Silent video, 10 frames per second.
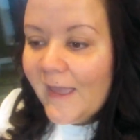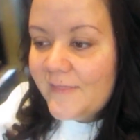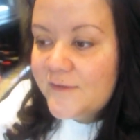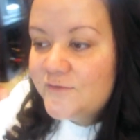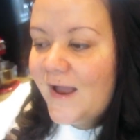
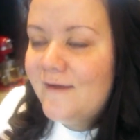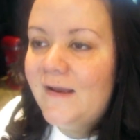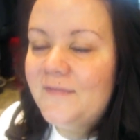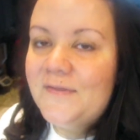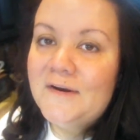And the drive
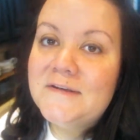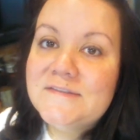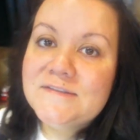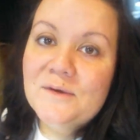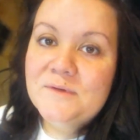out there is
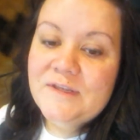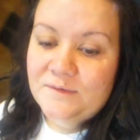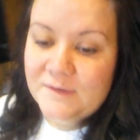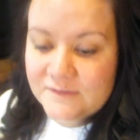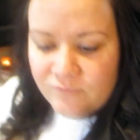so
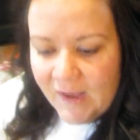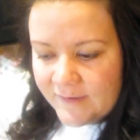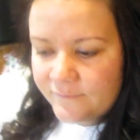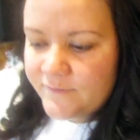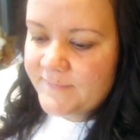cute. It's right
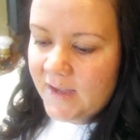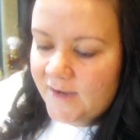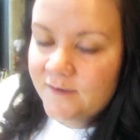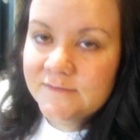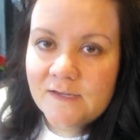out from the
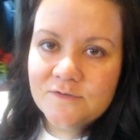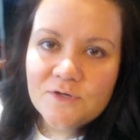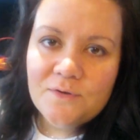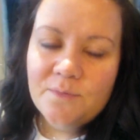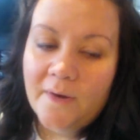house. I'll
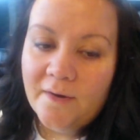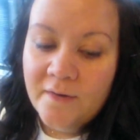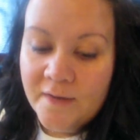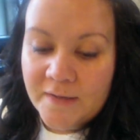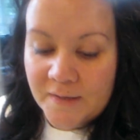show you
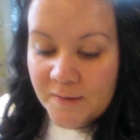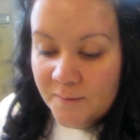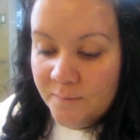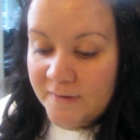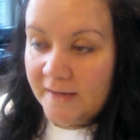all
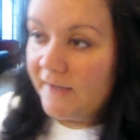when I